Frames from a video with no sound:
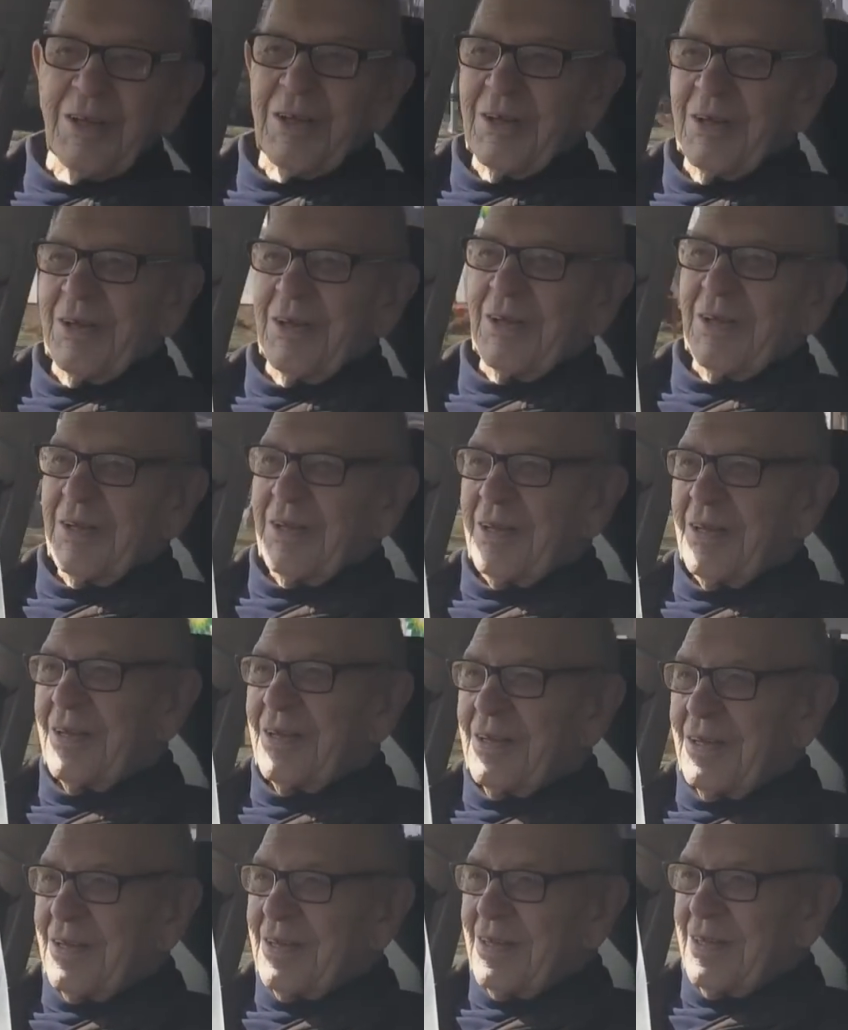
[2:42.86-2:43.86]
asked about
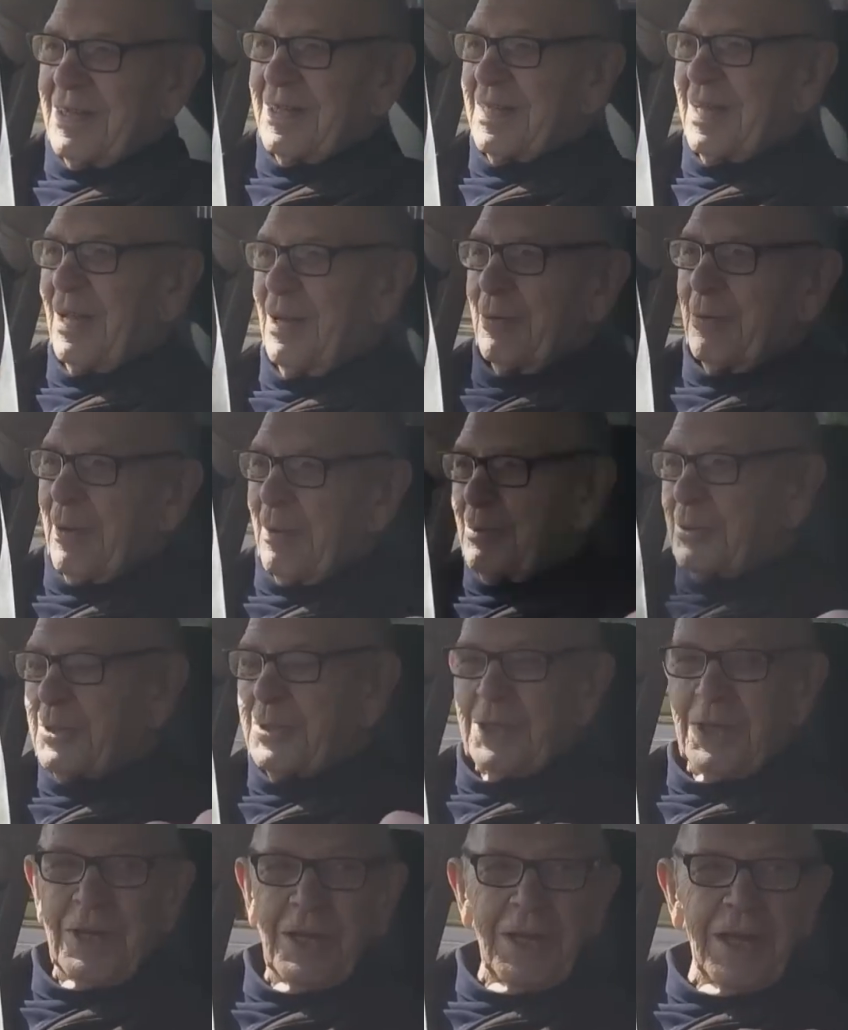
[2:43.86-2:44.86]
him. Tell him I'm
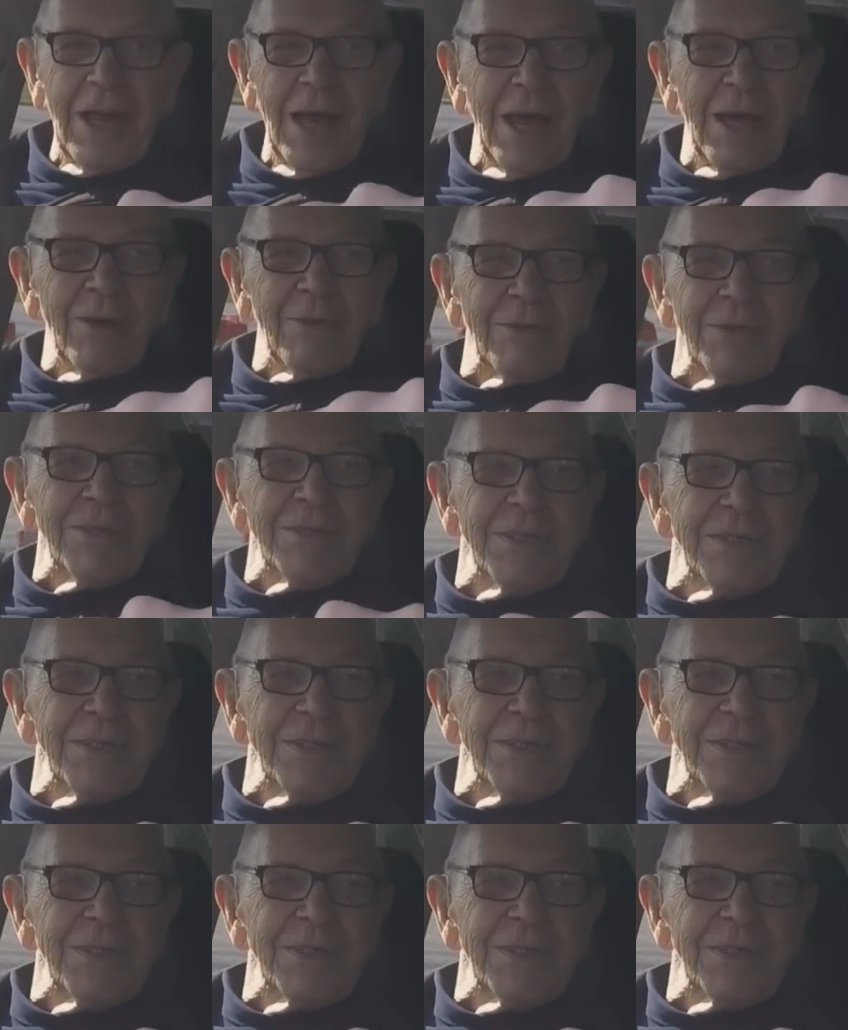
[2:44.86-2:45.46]
still alive.